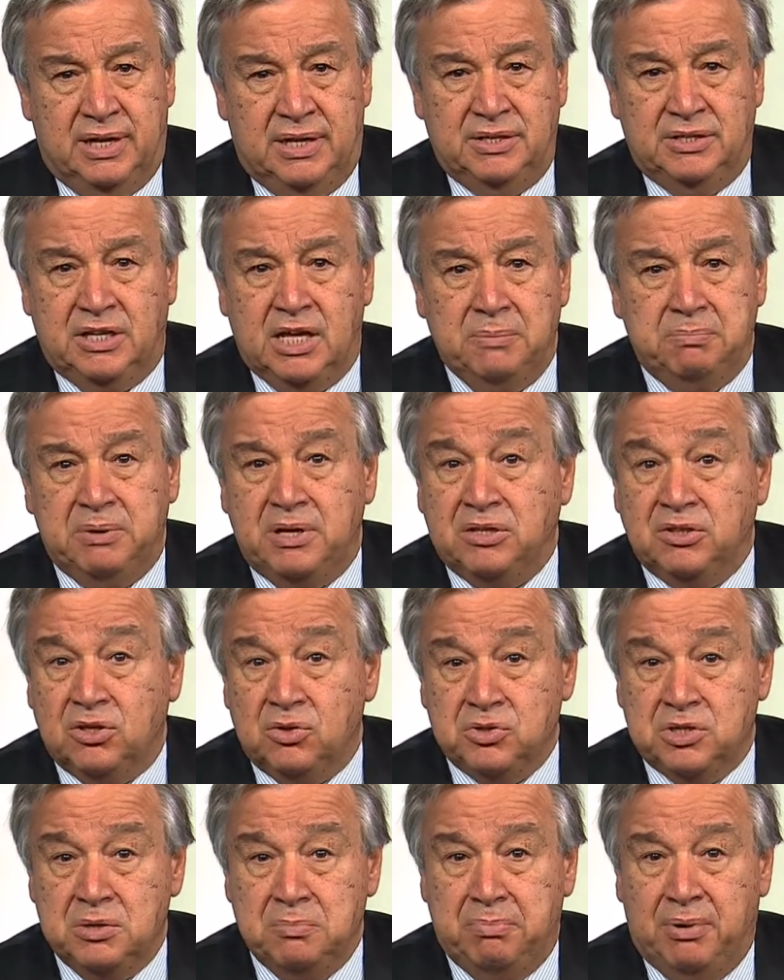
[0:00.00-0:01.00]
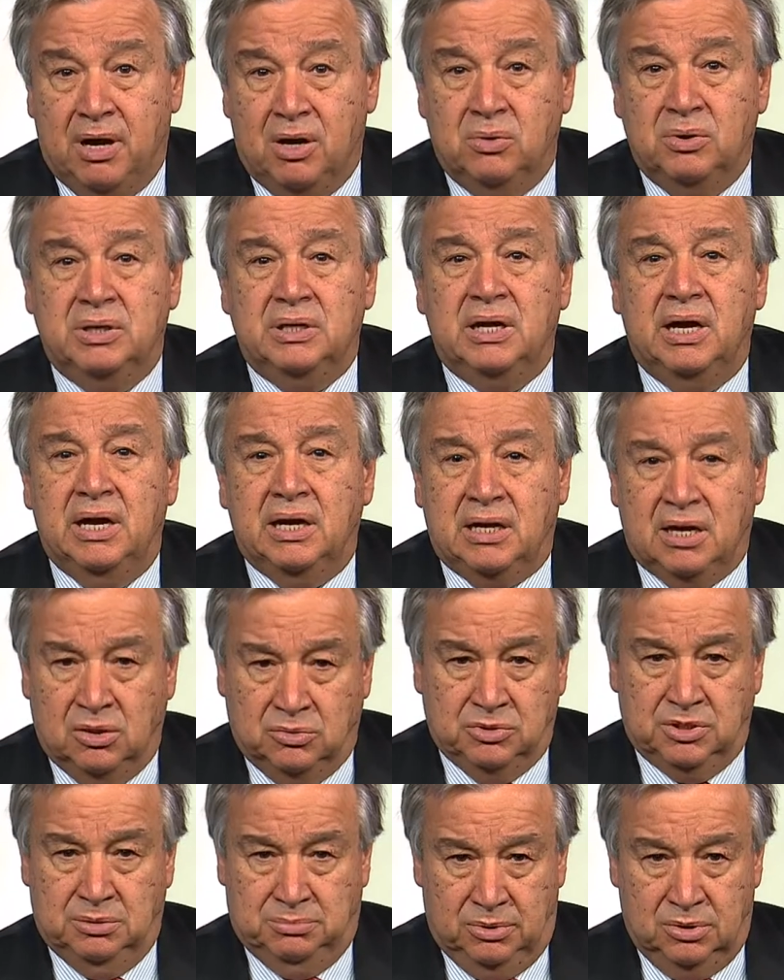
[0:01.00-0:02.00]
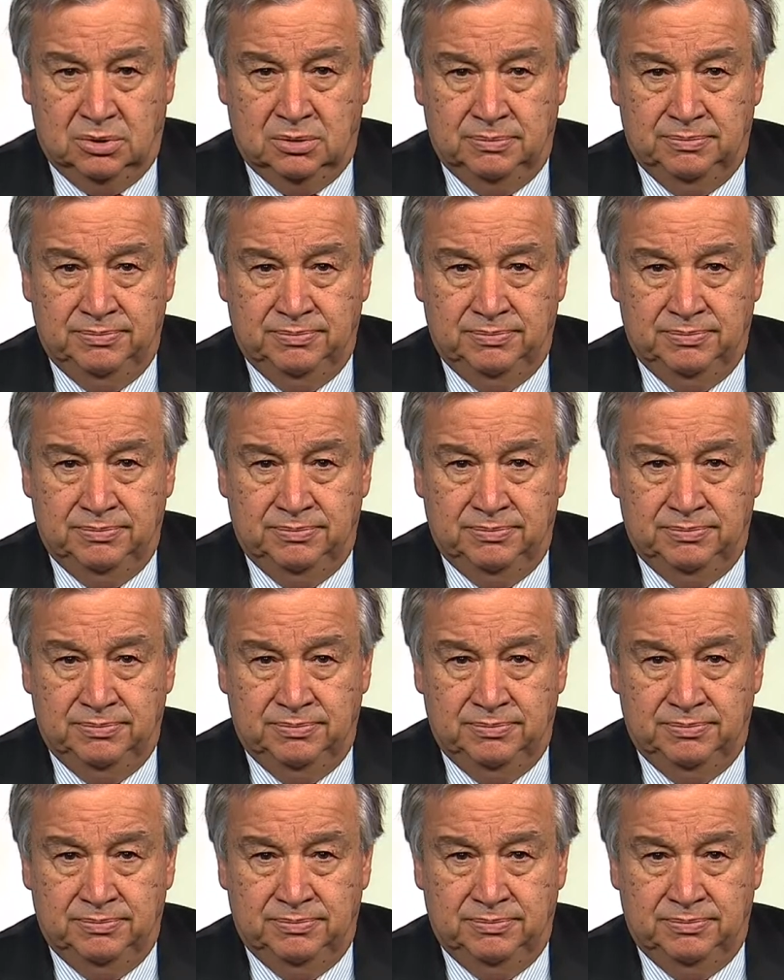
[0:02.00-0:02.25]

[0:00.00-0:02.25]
and keeping those in power accountable.